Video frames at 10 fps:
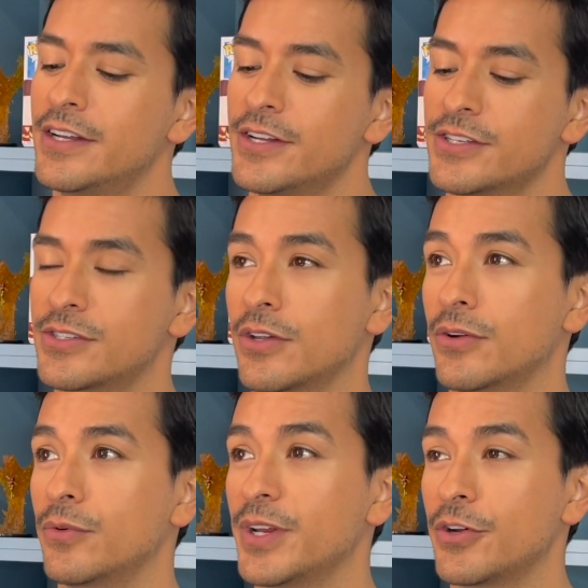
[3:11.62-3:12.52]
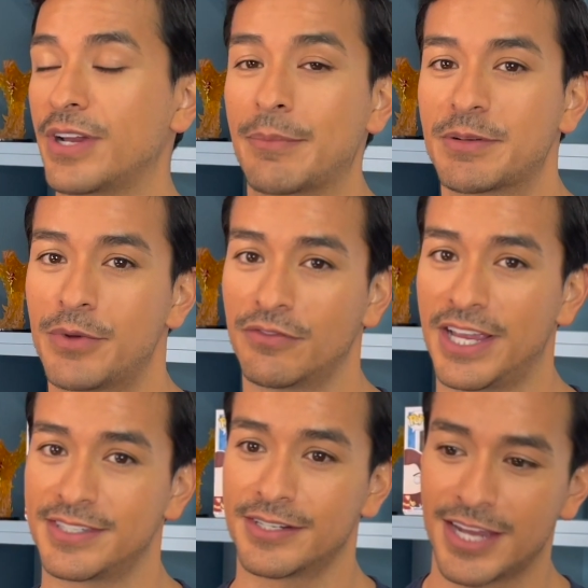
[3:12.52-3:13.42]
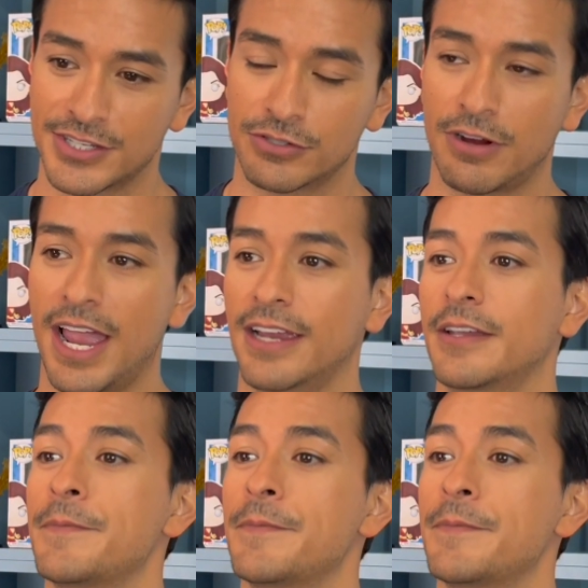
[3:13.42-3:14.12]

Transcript: So we know Captain Marvel has a Tesseract.